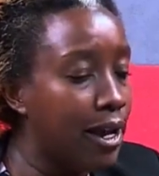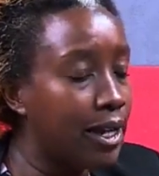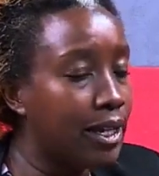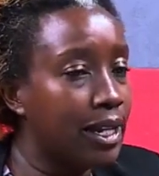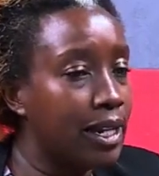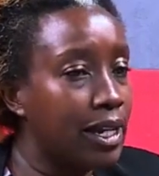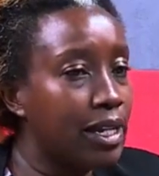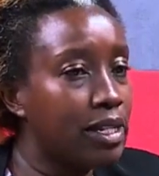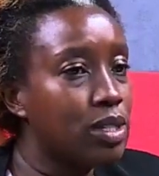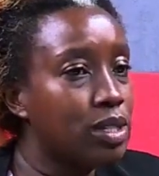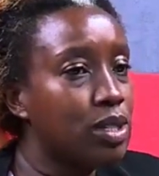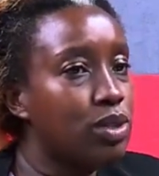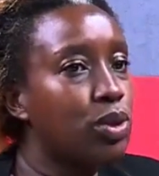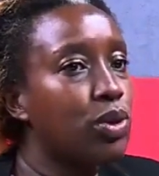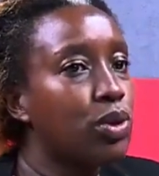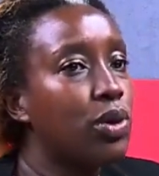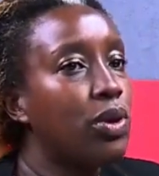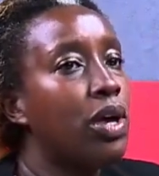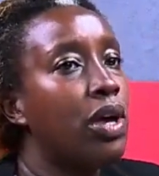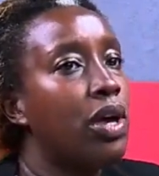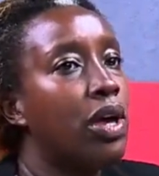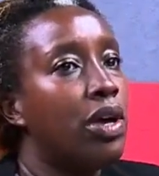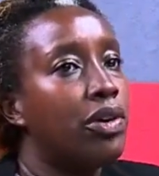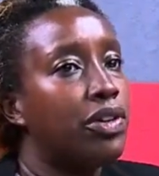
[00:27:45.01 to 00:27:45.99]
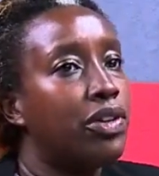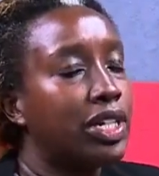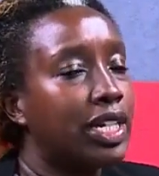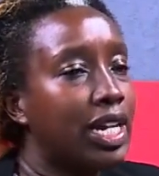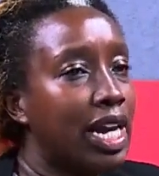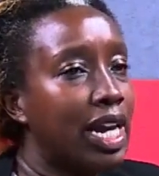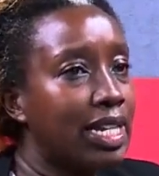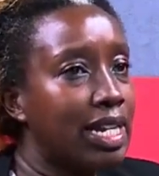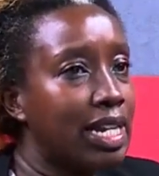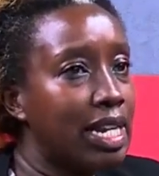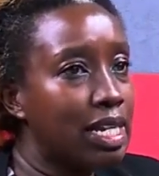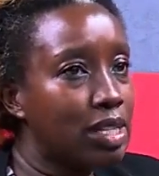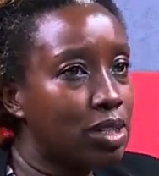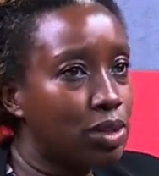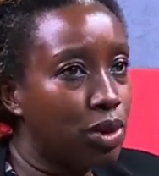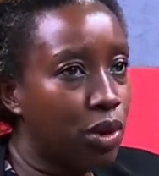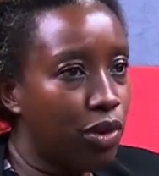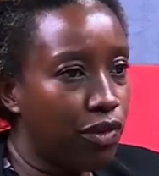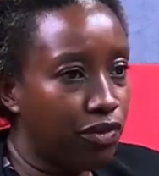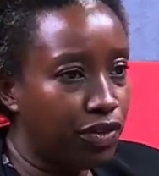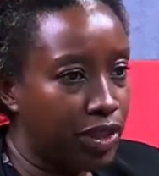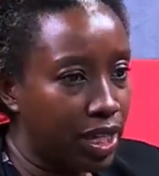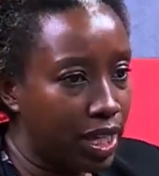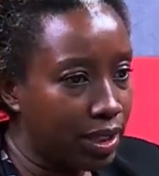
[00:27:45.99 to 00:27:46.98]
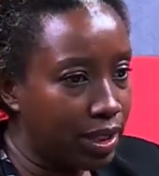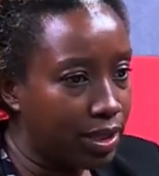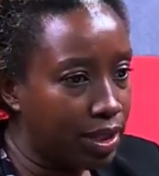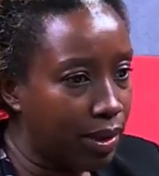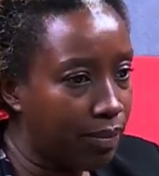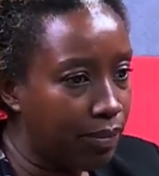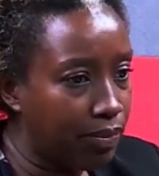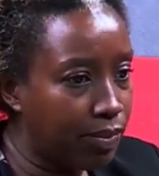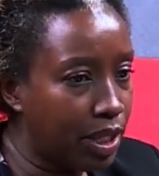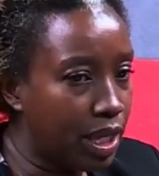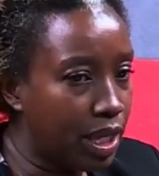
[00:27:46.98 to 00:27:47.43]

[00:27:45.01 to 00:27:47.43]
Yes. So regardless of the